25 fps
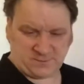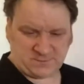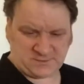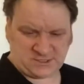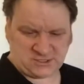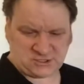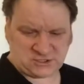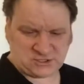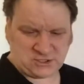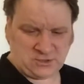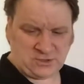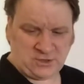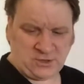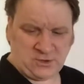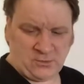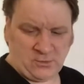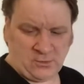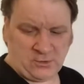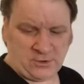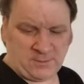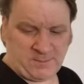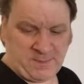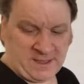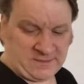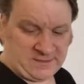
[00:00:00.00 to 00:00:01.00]
I'm going to show you
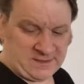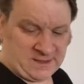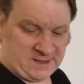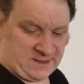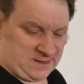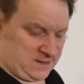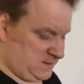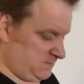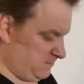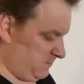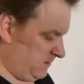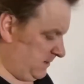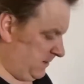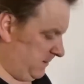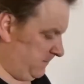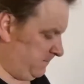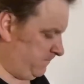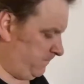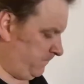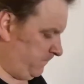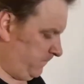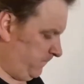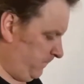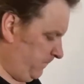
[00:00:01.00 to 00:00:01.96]
all about that in a minute.